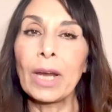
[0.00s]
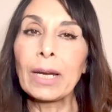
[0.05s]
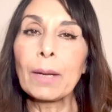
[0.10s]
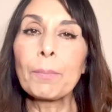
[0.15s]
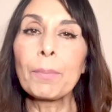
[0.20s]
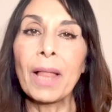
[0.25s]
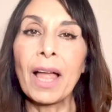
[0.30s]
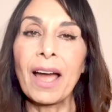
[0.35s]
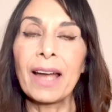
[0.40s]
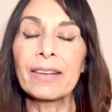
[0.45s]

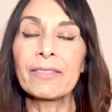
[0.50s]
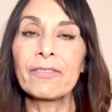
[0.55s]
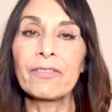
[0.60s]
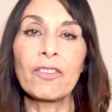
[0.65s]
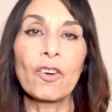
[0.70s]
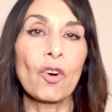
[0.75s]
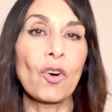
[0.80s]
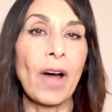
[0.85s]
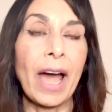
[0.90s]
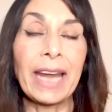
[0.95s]
applying
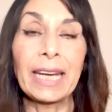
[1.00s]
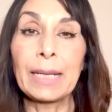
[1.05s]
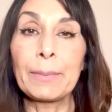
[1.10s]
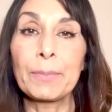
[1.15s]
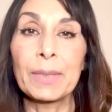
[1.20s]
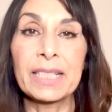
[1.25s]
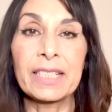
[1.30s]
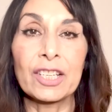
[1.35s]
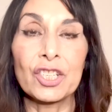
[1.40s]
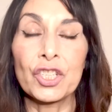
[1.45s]
for any
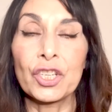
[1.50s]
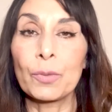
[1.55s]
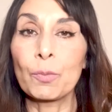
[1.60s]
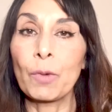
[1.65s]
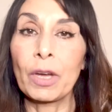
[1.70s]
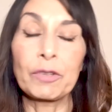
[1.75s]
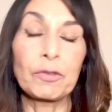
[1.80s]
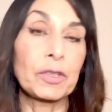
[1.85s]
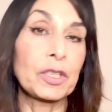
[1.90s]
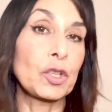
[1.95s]
position,
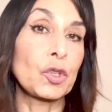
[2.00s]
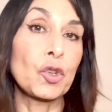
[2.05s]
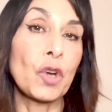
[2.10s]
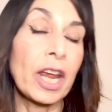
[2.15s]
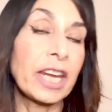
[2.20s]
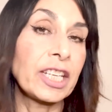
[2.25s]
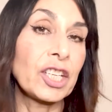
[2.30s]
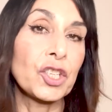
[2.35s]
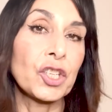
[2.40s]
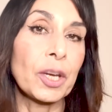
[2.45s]
whether it's a
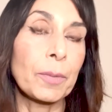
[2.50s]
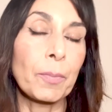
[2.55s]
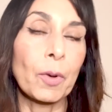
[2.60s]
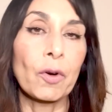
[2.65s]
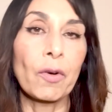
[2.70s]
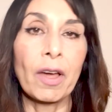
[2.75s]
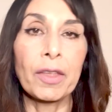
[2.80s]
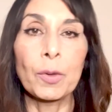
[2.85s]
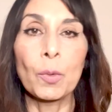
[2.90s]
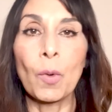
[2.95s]
traineeship
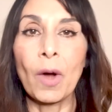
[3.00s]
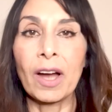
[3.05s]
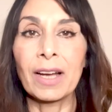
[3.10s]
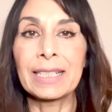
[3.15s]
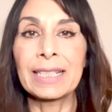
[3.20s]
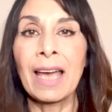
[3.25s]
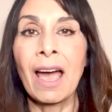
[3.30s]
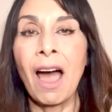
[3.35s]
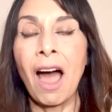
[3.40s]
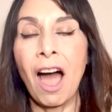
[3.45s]
or
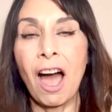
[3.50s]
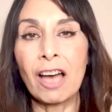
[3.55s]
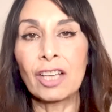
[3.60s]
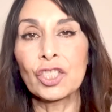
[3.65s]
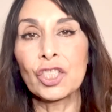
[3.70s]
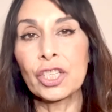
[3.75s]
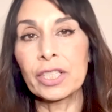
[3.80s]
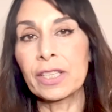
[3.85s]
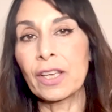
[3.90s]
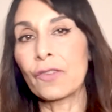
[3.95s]
otherwise,
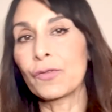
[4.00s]
ask yourself